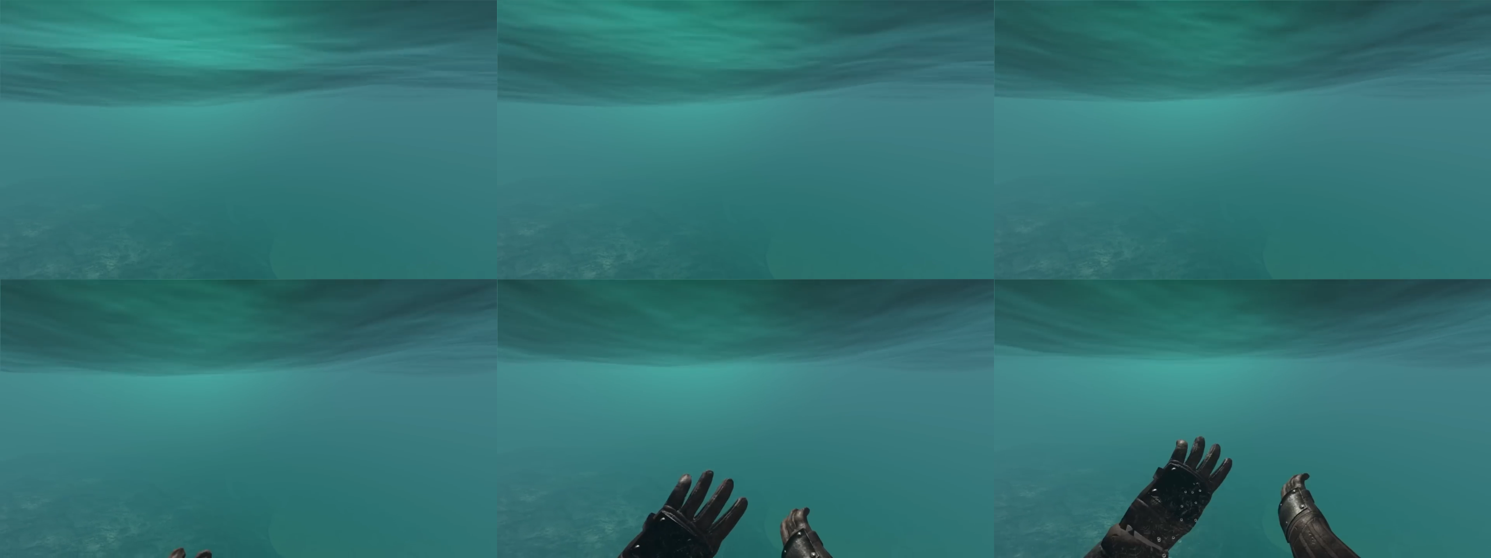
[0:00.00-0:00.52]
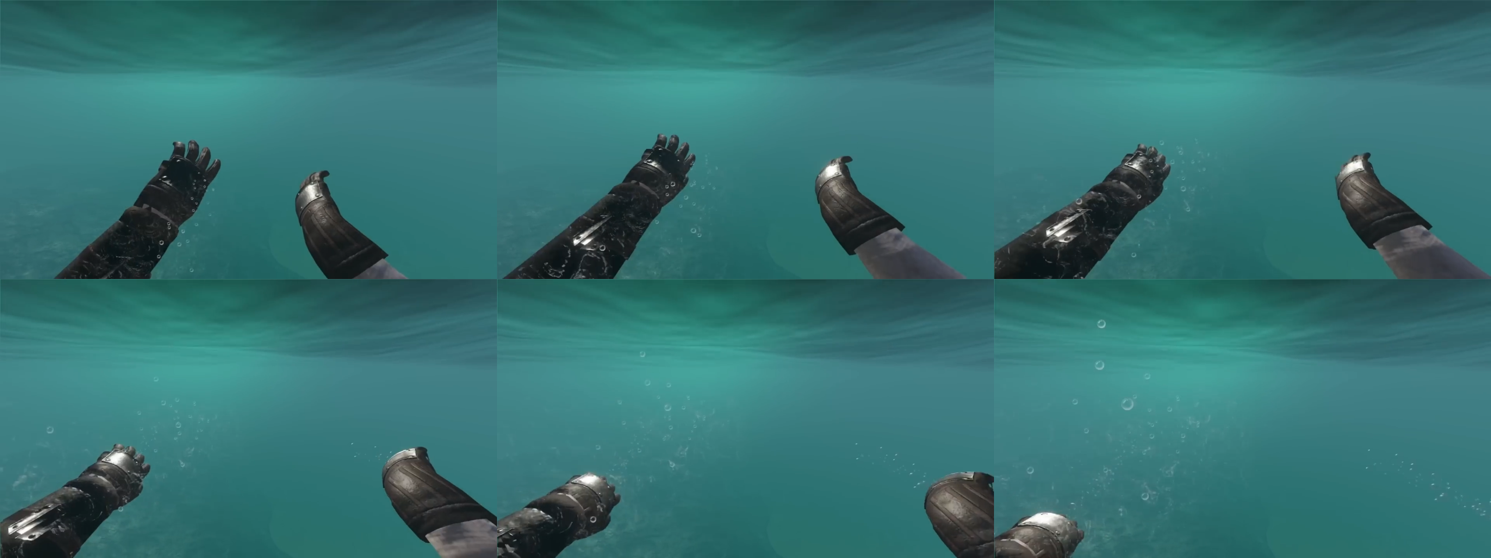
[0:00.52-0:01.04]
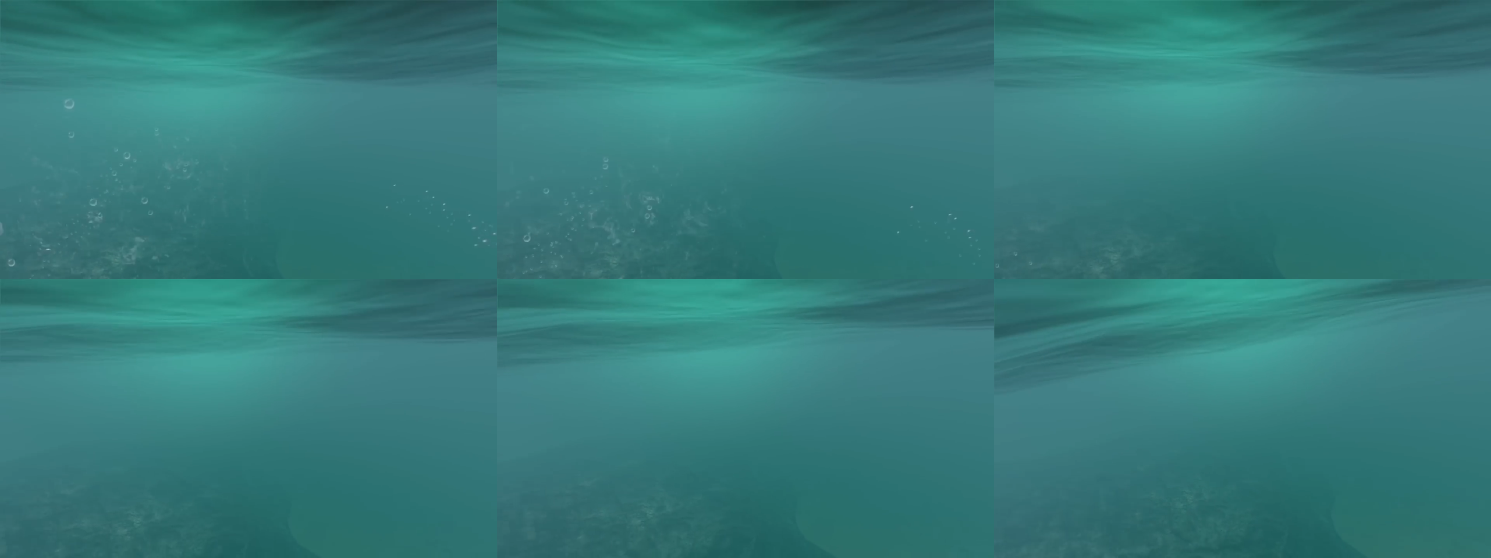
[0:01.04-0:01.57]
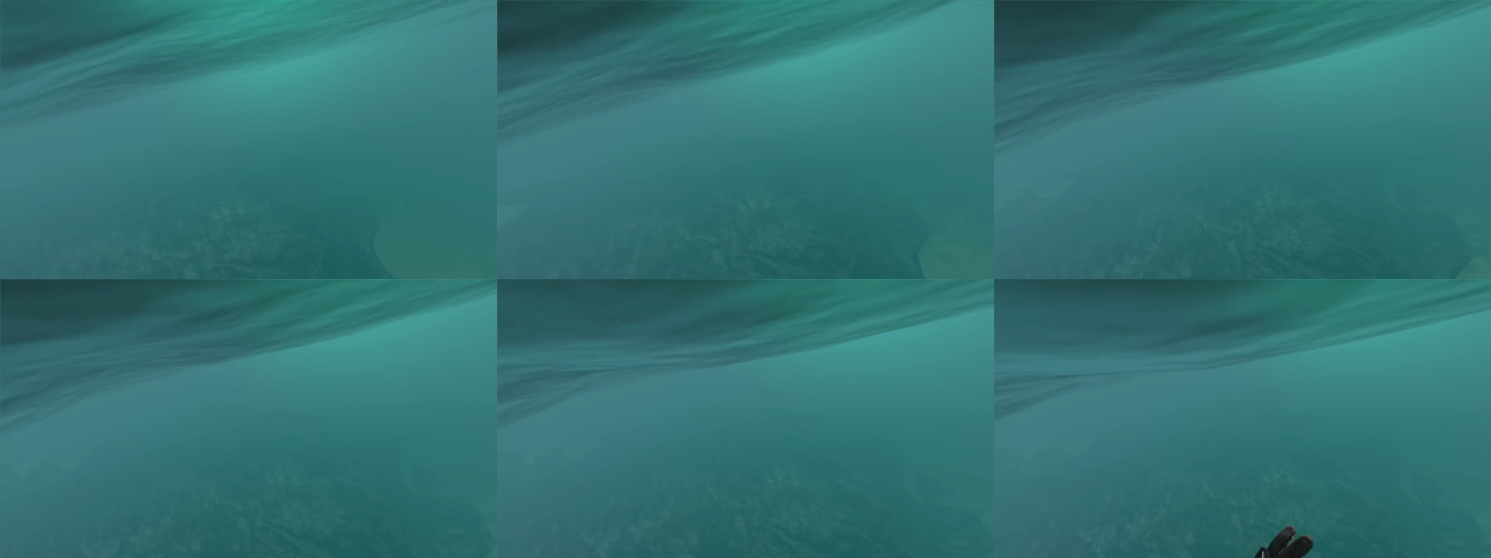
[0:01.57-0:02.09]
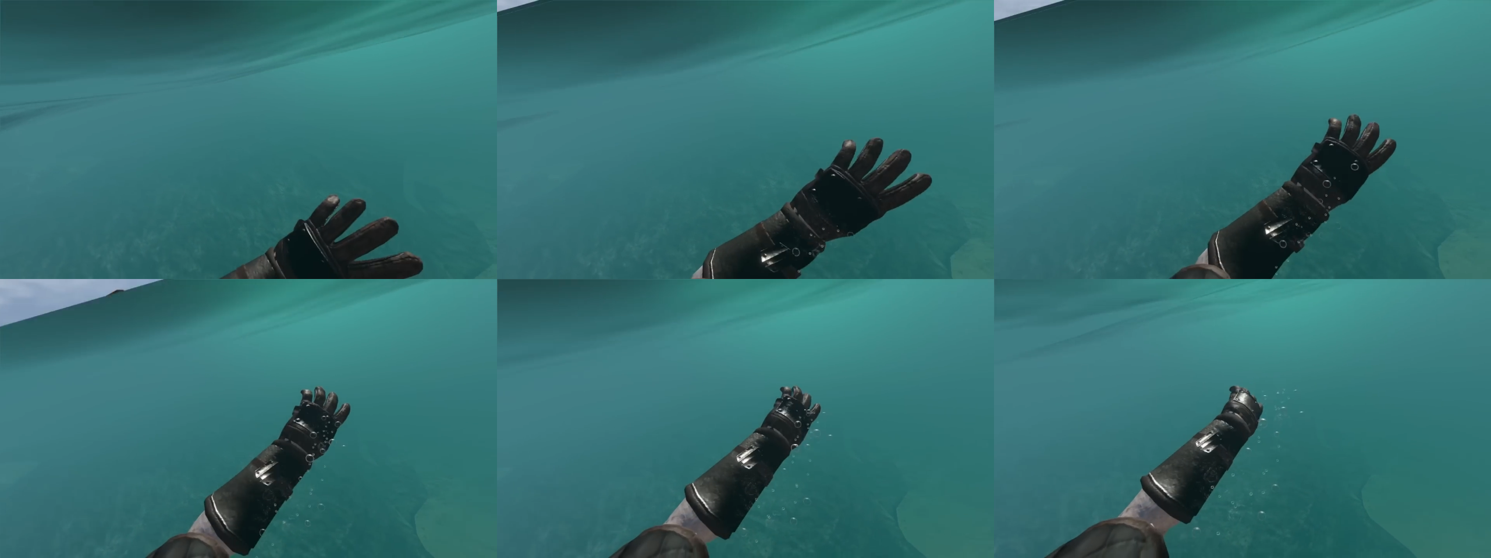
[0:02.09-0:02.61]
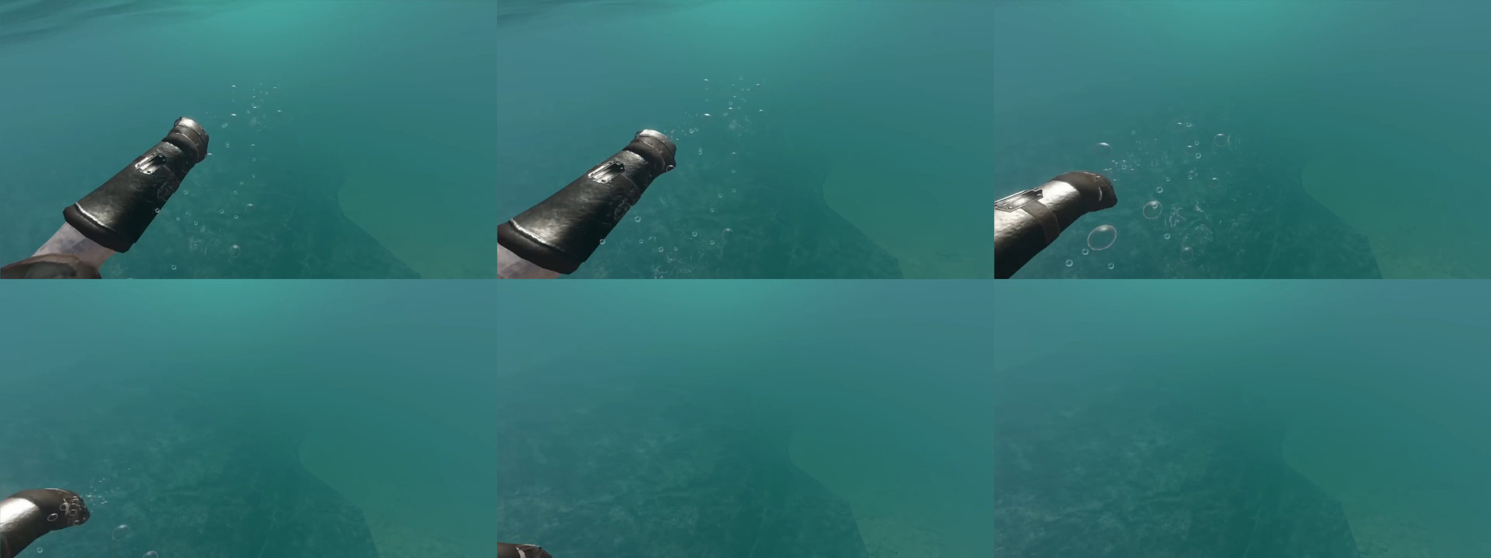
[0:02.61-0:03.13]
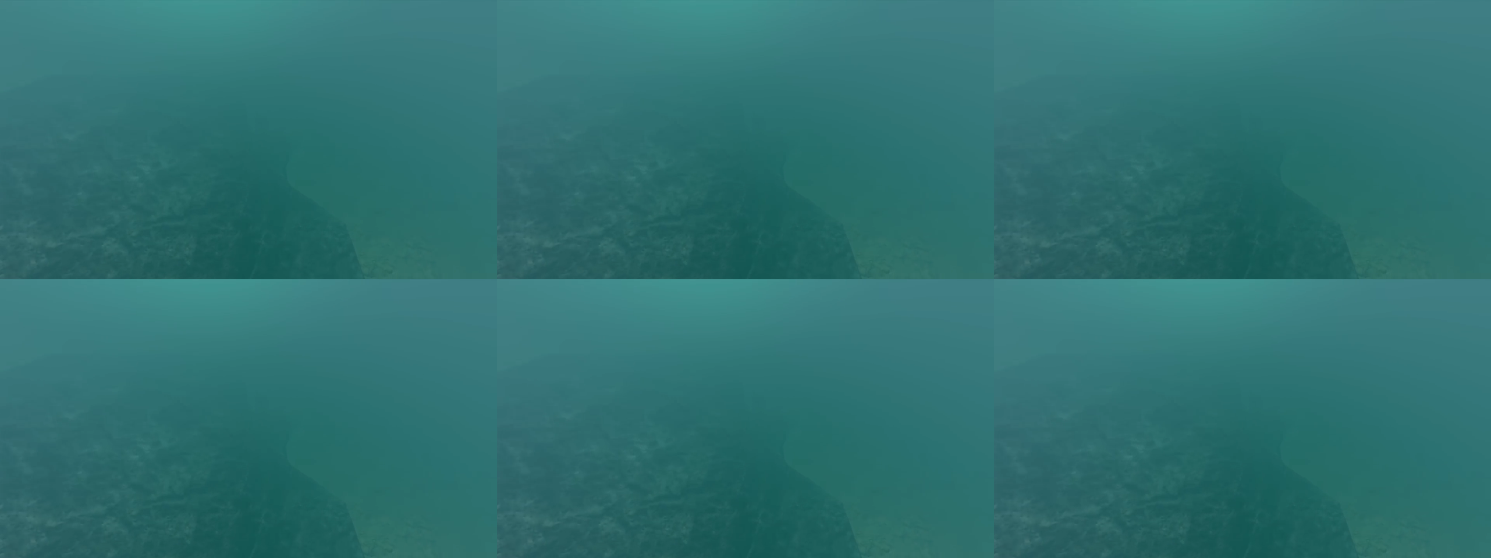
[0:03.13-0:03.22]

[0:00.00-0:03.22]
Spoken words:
(no speaker visible)